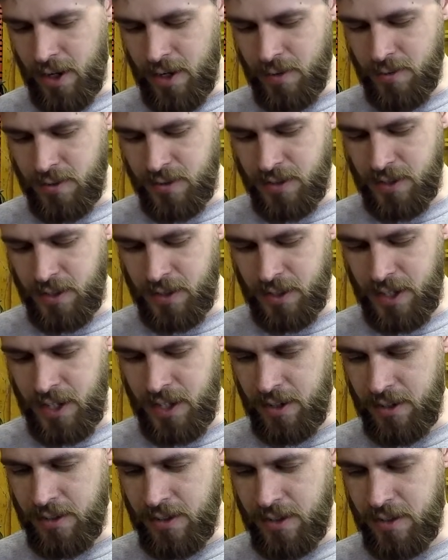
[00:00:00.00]
just kind of get
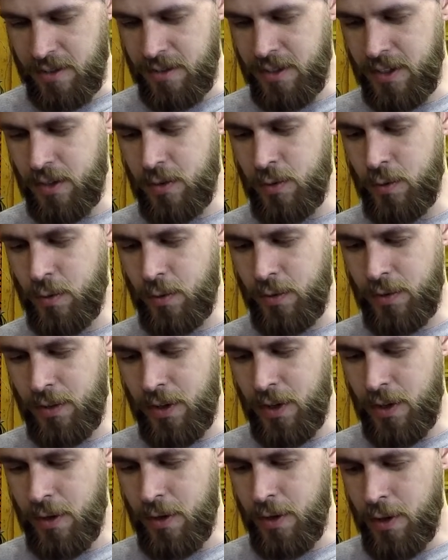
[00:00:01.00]
an idea of the exhaust
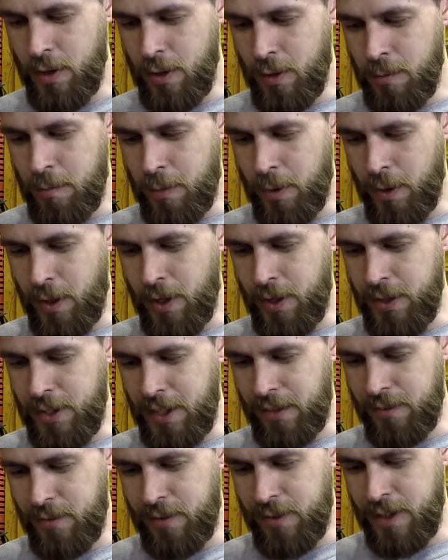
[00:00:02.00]
note. But
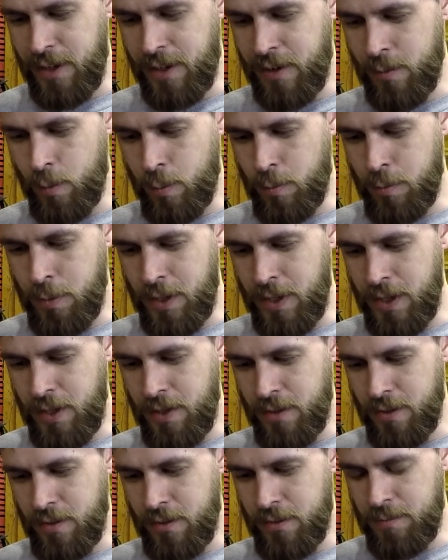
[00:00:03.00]
next video will be
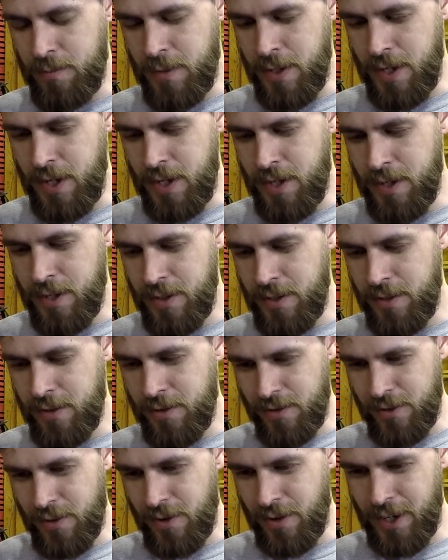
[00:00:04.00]
of me
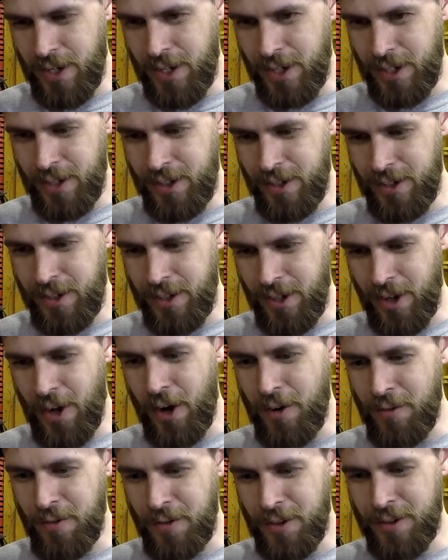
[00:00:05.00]
trying and
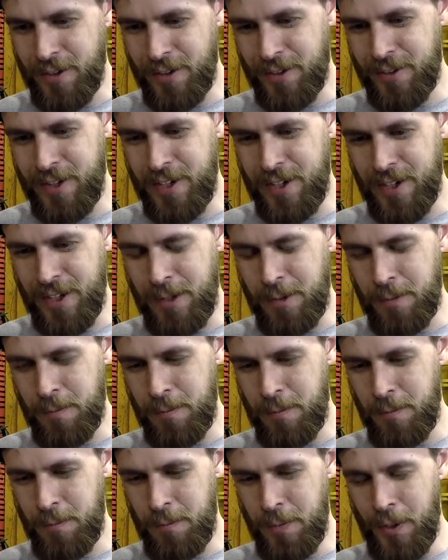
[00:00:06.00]
hopefully succeeding
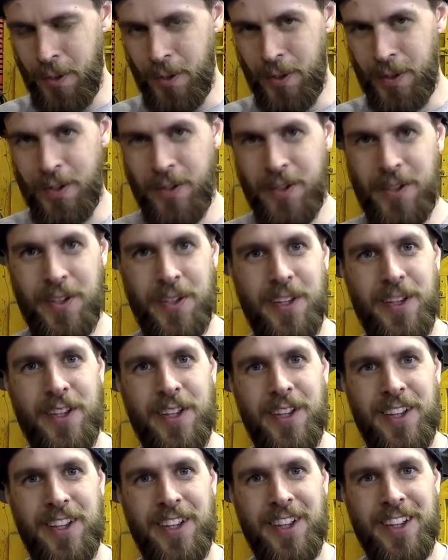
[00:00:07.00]
putting
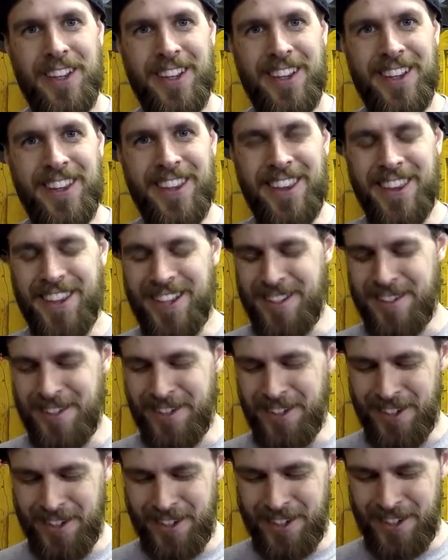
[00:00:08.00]
these
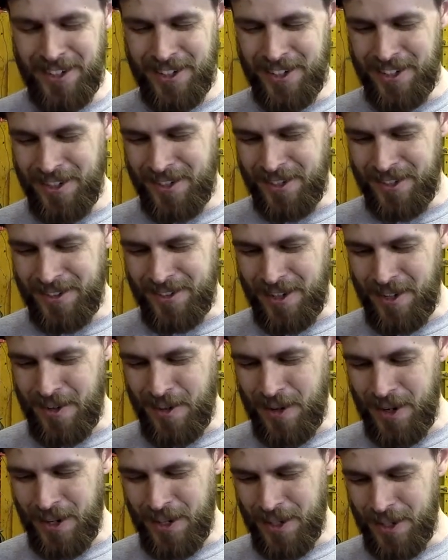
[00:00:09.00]
on.
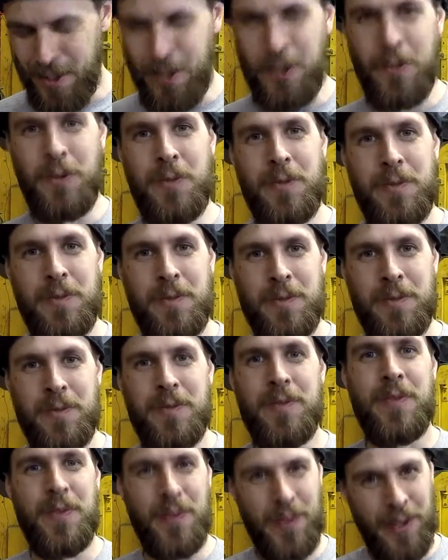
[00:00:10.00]
So cool.
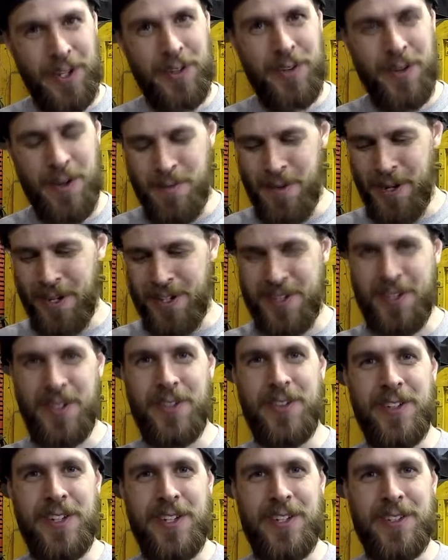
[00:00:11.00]
Thank you very much, and I'll
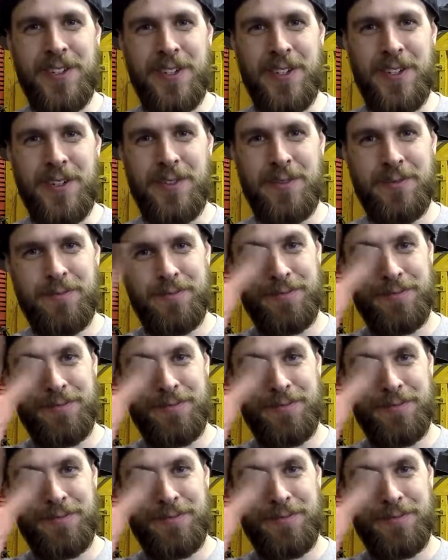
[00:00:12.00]
see you soon.